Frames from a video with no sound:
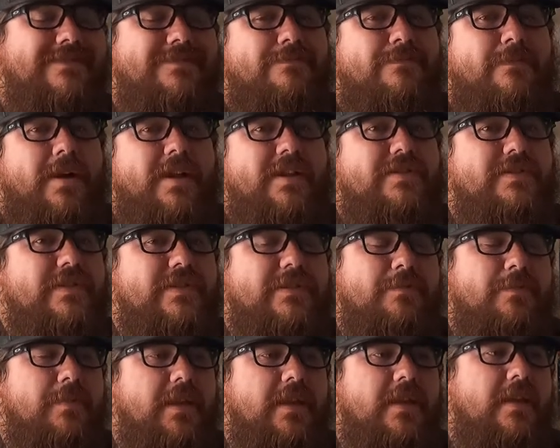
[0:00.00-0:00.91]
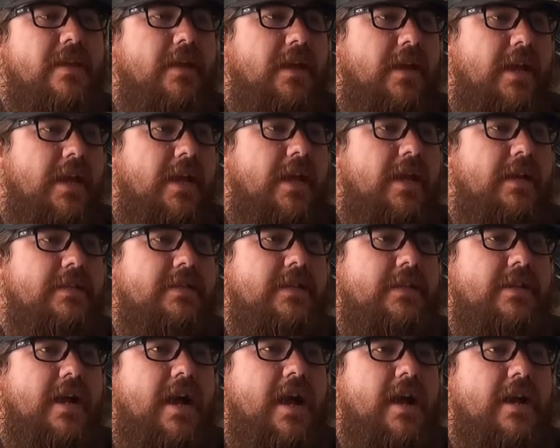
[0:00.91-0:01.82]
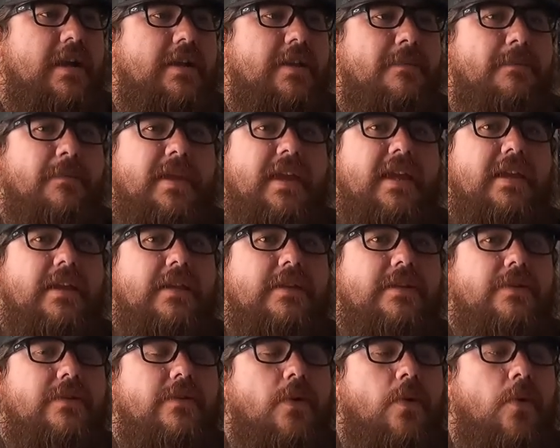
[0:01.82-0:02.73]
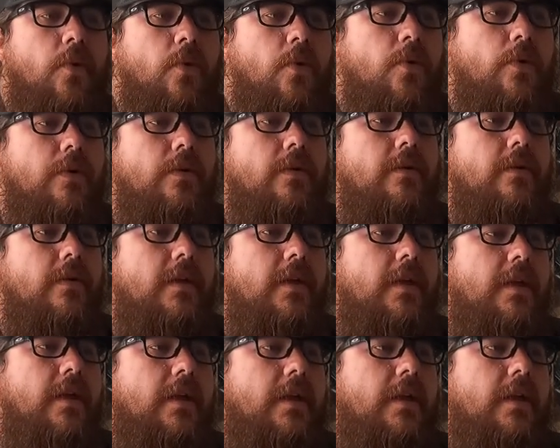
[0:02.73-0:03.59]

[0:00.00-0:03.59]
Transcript: It might just be to not compete, or,